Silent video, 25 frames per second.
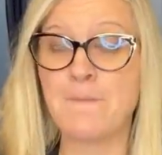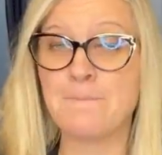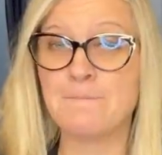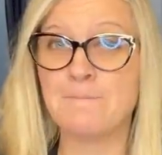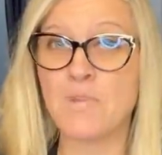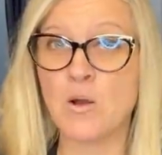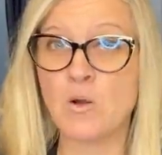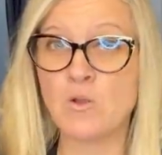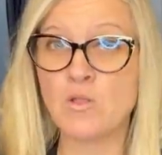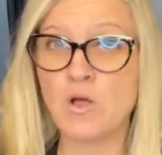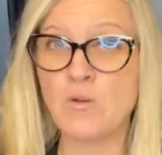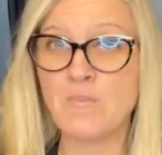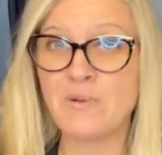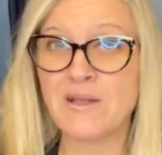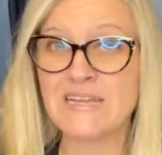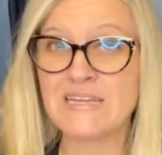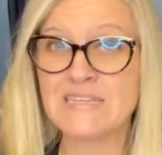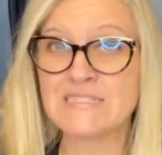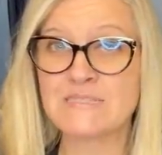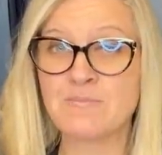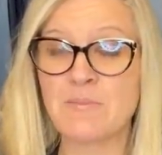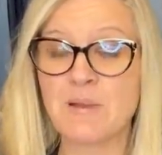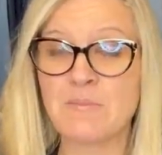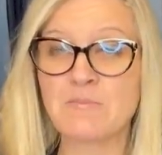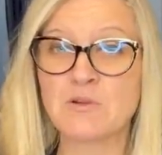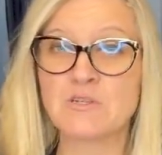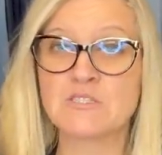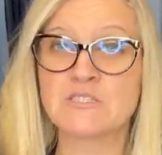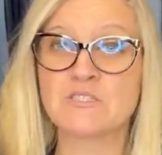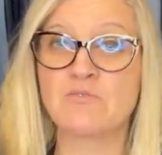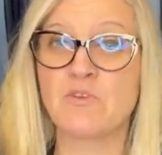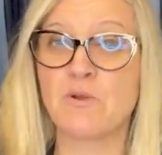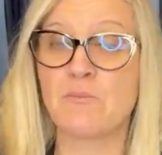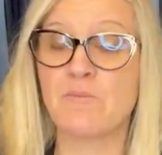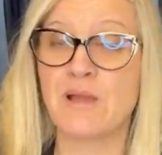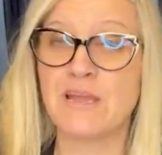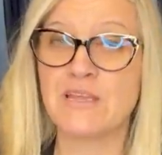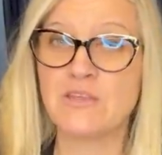BOLO Buddies members
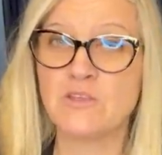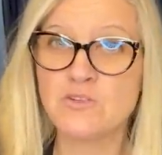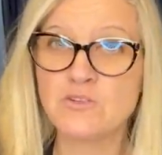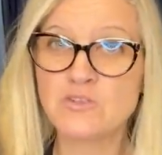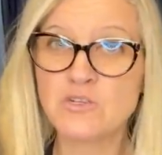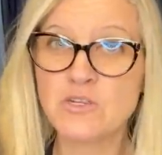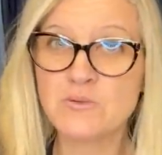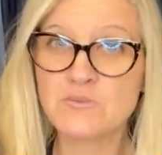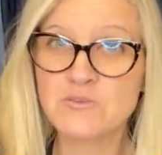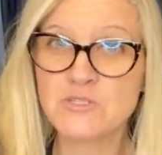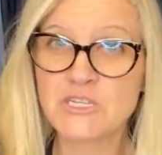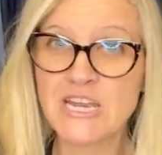from my YouTube